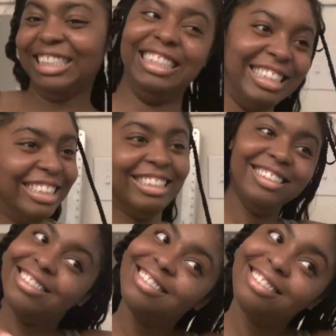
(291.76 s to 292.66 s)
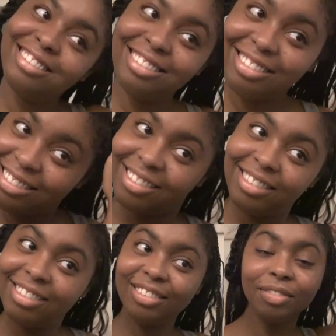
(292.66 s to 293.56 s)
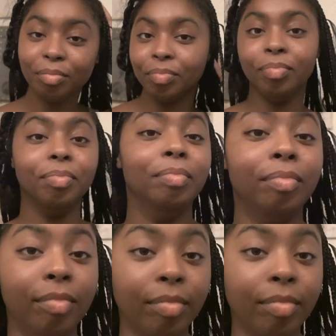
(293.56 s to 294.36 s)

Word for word: my hair in the end, so I actually saved a lot of